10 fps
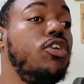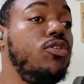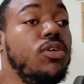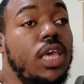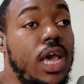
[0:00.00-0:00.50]
So,
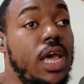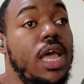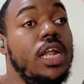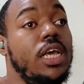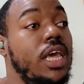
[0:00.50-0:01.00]
yeah,
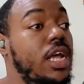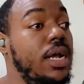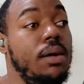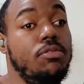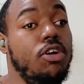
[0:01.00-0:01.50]
and
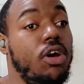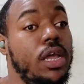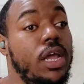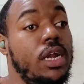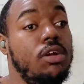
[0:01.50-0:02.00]
again, I'm
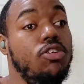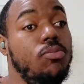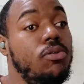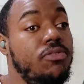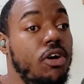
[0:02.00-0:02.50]
talking at a
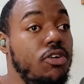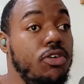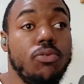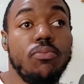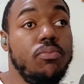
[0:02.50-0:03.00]
normal
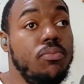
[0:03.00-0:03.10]
volume,